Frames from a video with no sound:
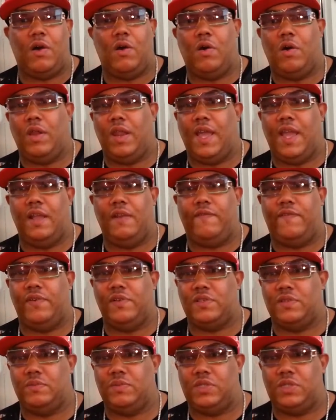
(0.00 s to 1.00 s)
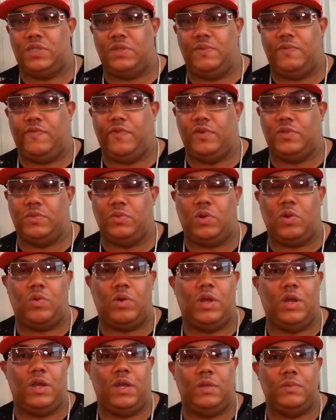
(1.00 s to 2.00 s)
all that for some
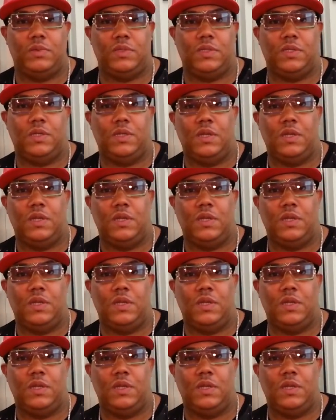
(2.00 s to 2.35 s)
crumbs.